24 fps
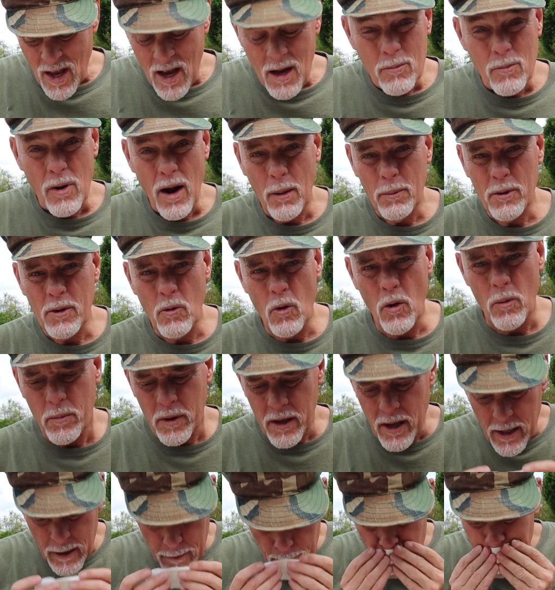Probably won't
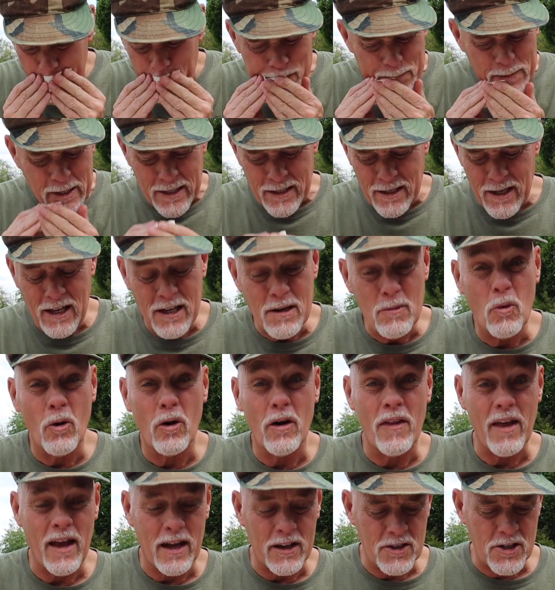be eating any more of
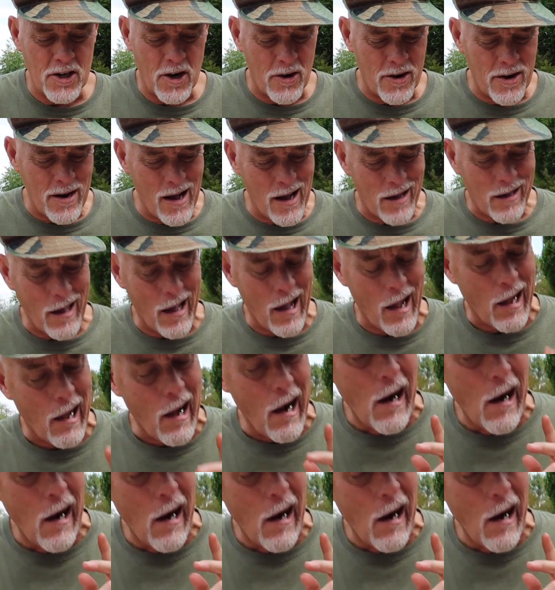that cherry nut cake